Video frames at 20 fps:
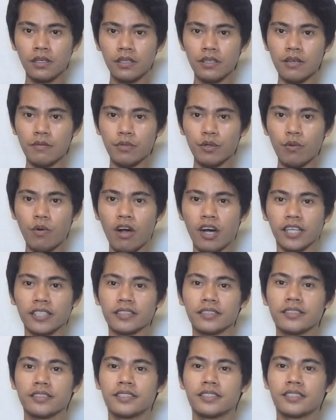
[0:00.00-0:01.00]
Number
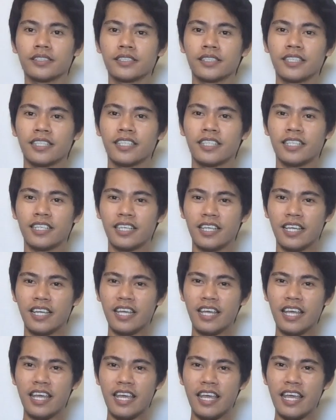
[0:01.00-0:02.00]

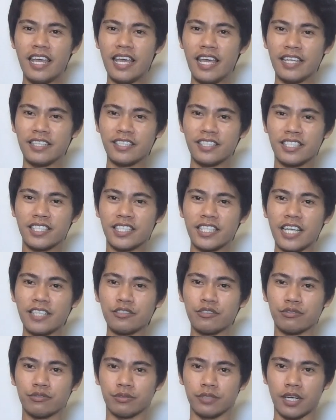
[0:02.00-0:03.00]
1,
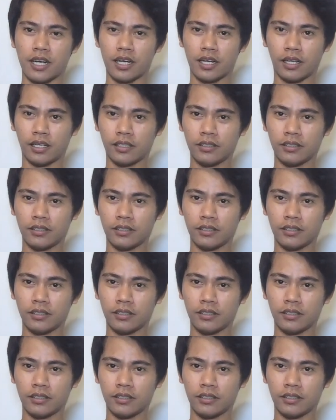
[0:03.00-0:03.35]
etc.